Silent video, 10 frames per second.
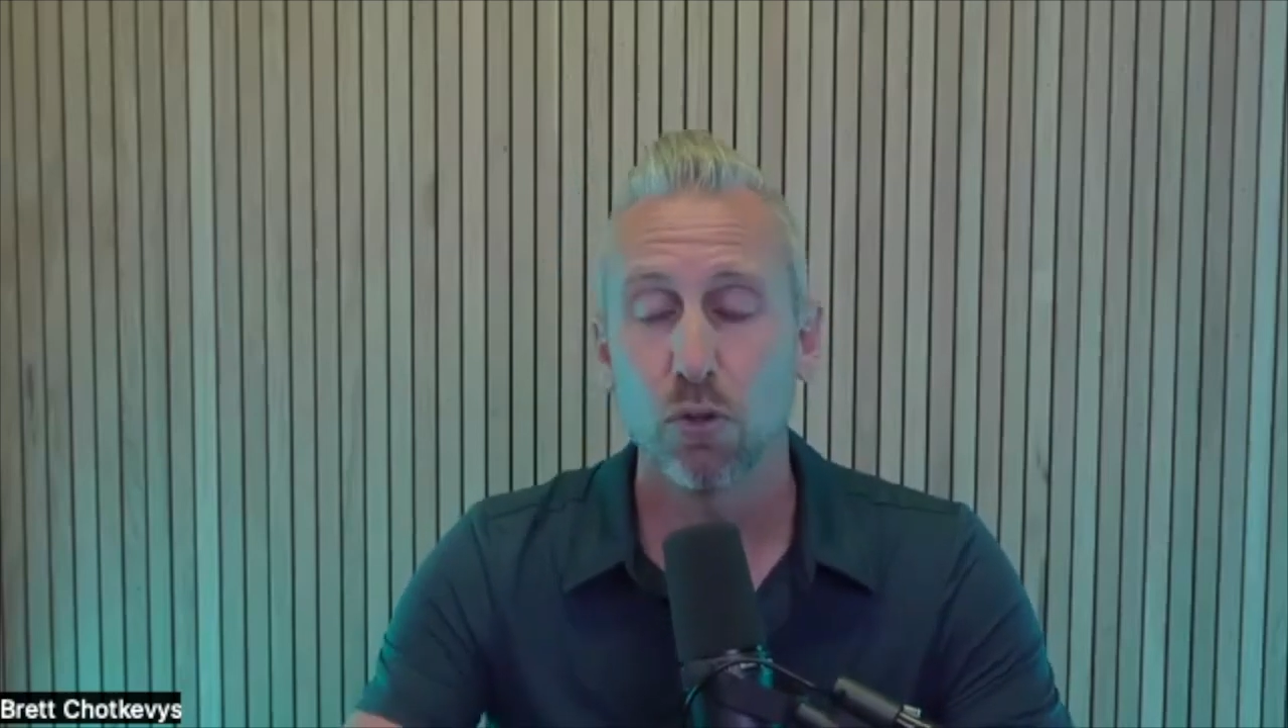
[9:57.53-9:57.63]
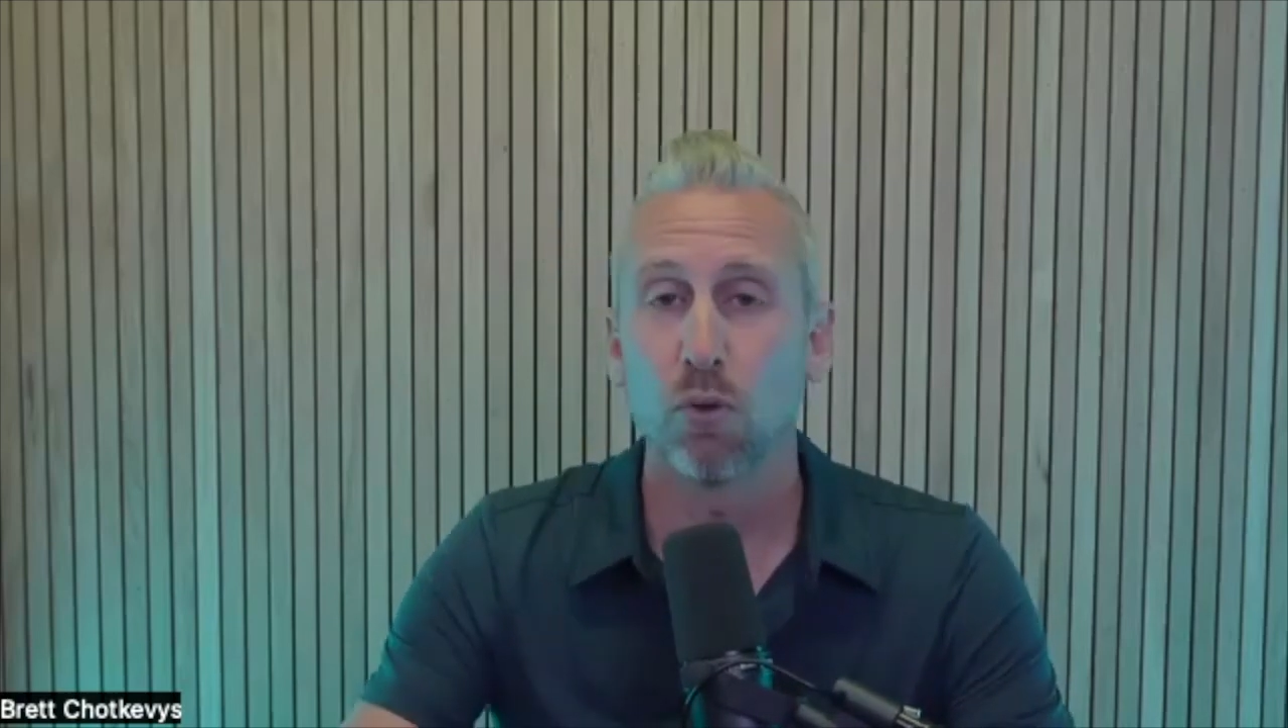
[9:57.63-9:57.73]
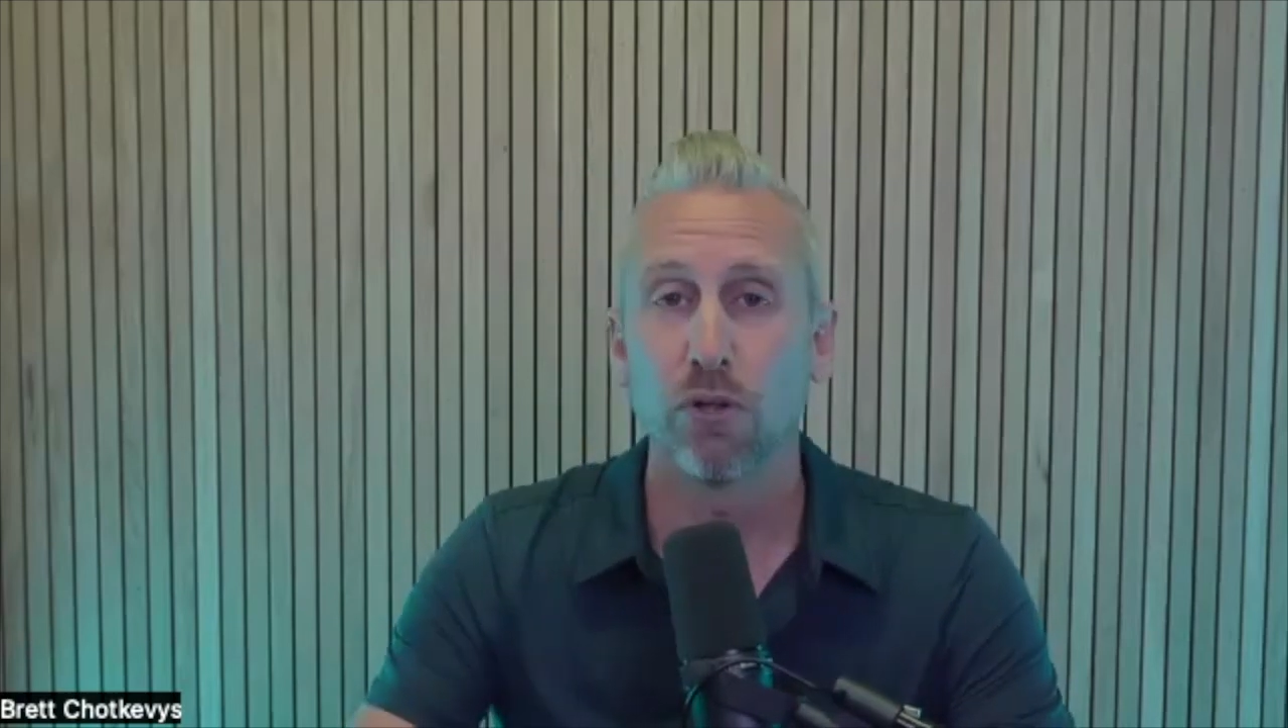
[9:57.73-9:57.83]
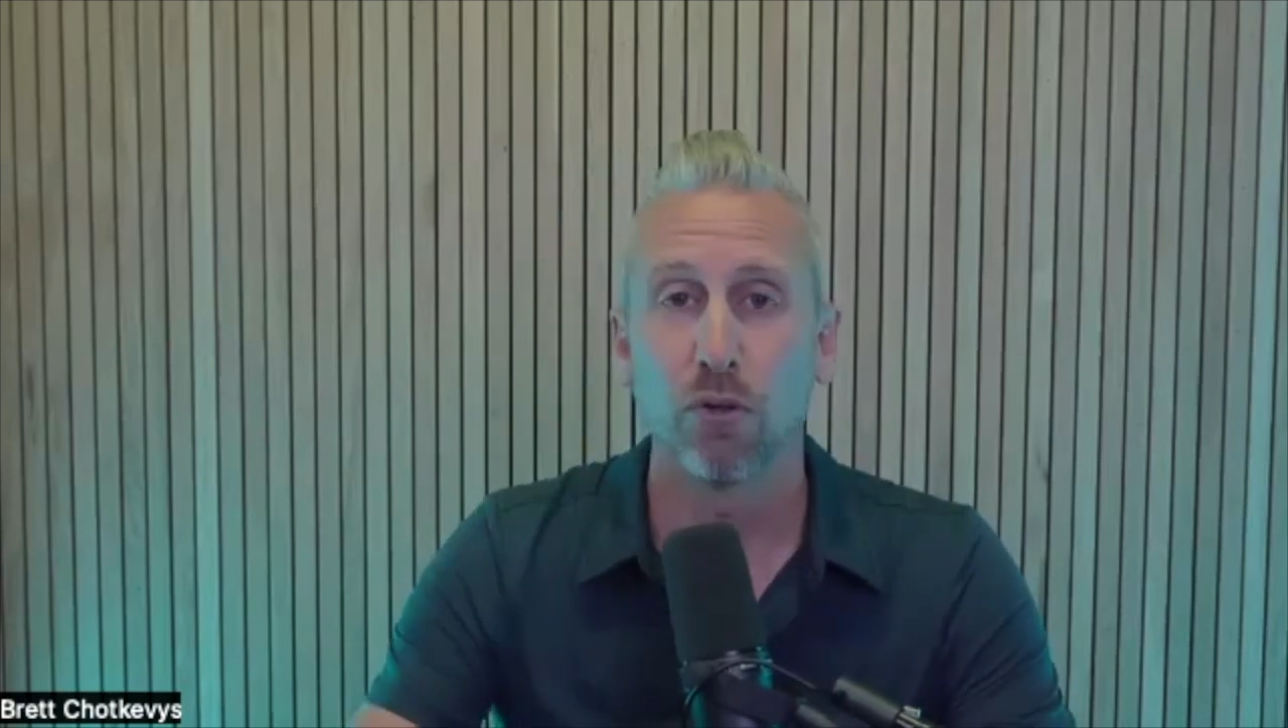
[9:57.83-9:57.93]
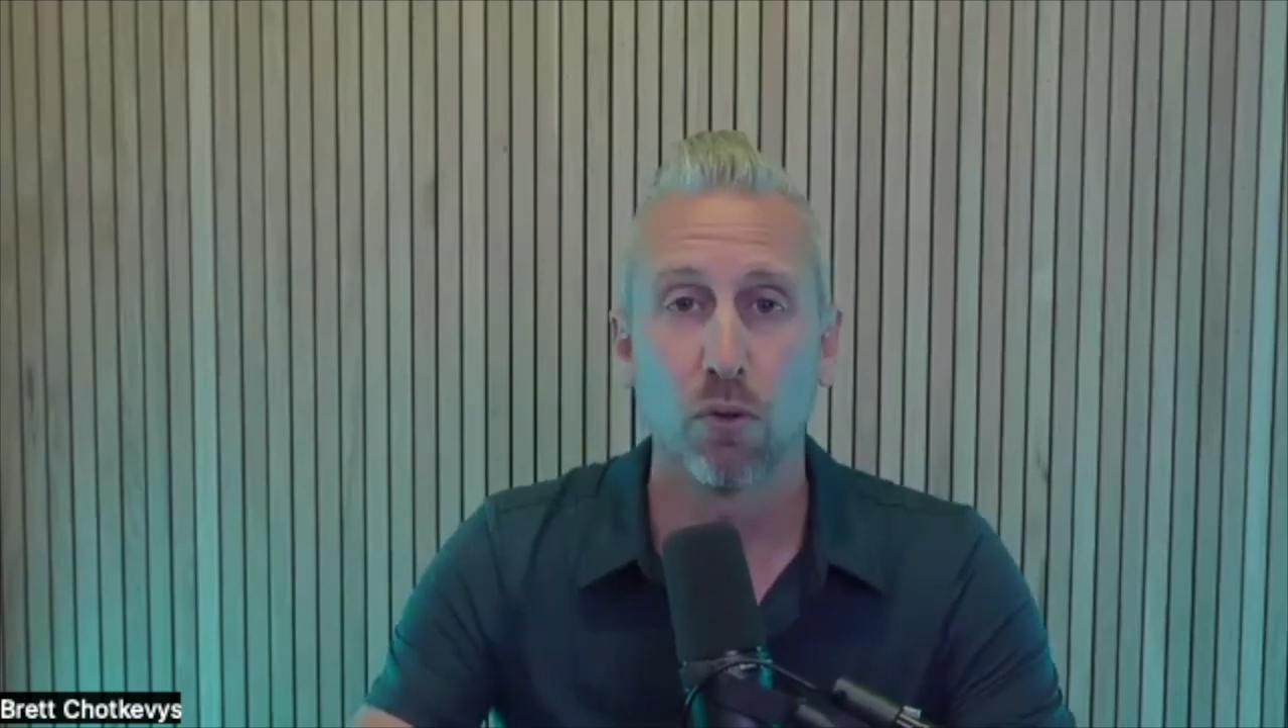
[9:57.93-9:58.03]

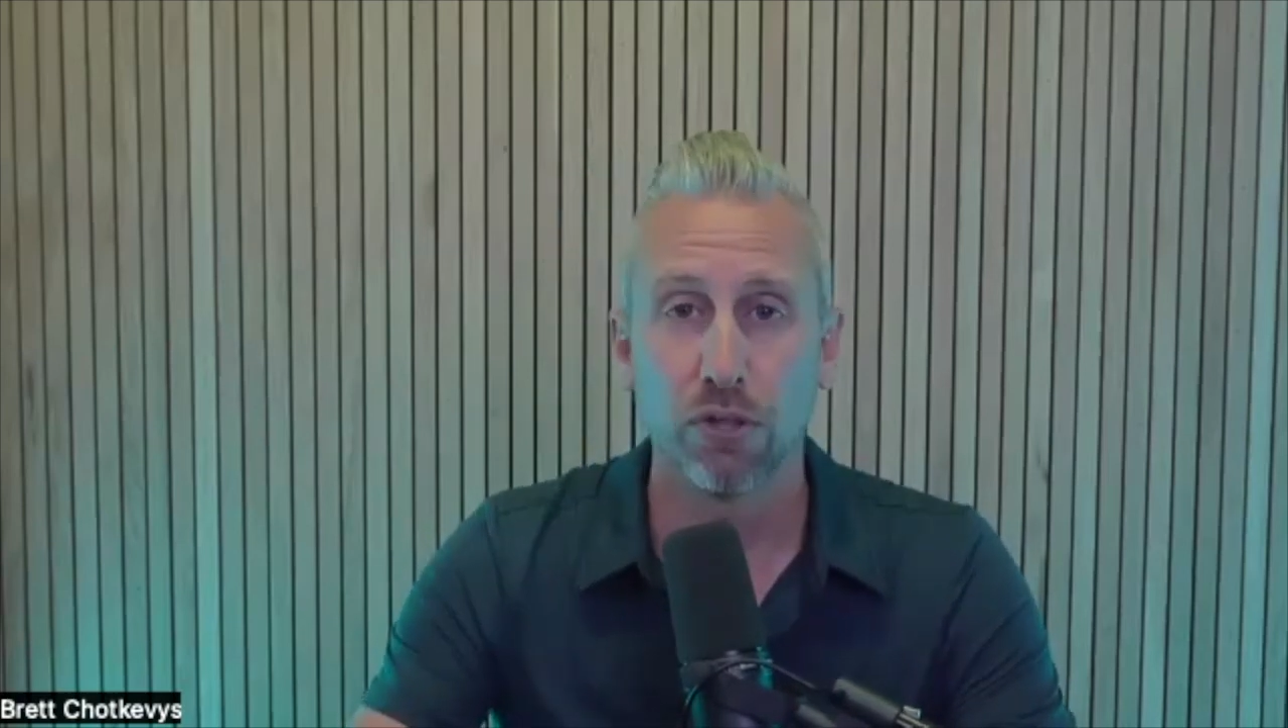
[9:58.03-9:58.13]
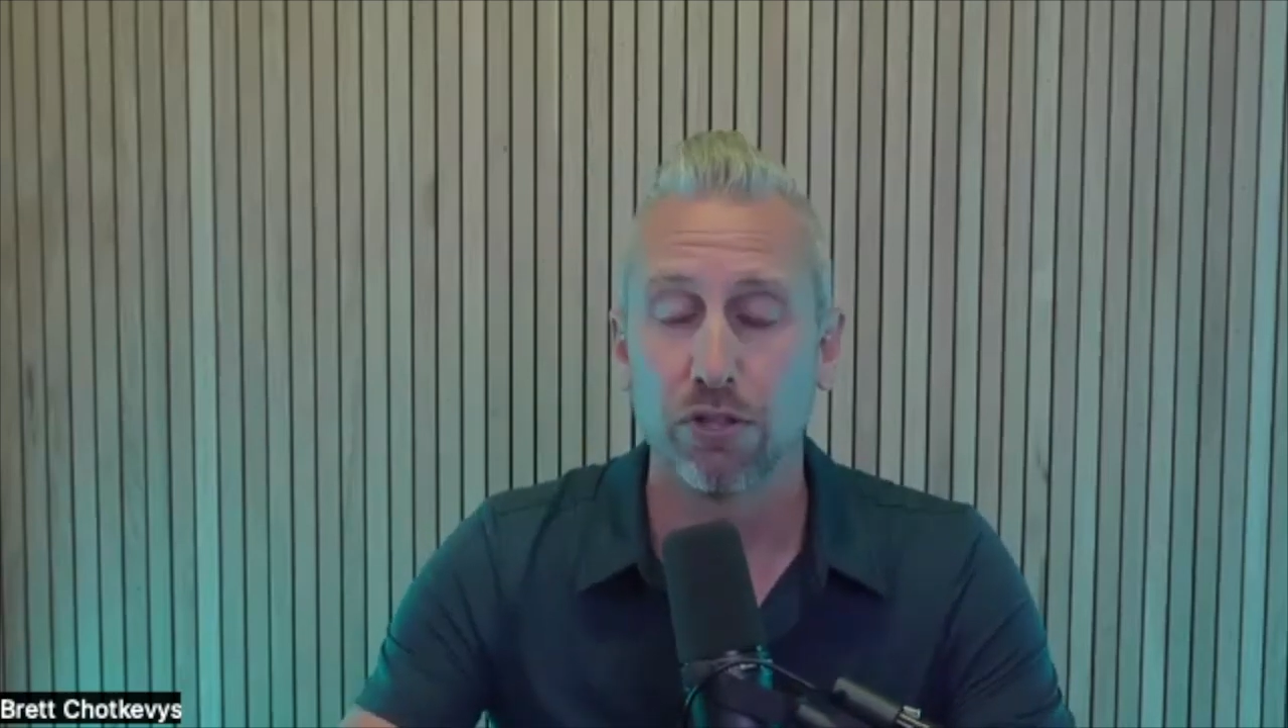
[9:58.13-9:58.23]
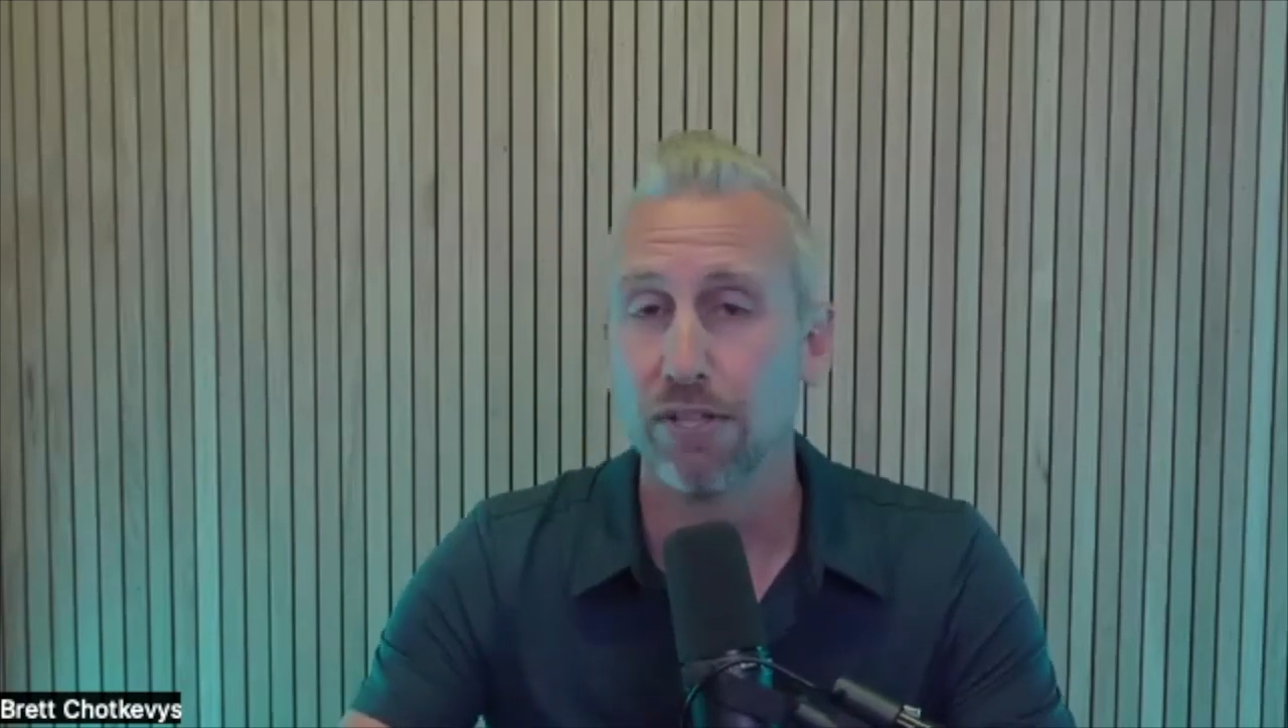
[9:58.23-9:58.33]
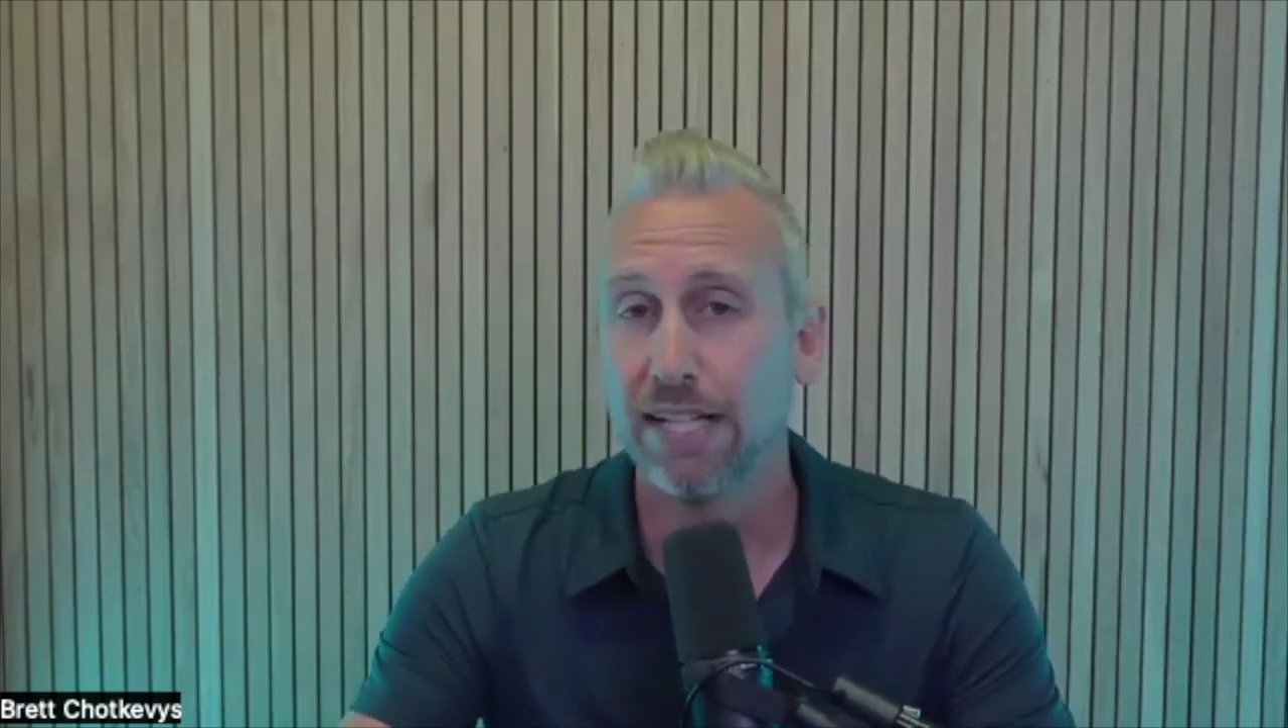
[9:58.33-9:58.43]
or your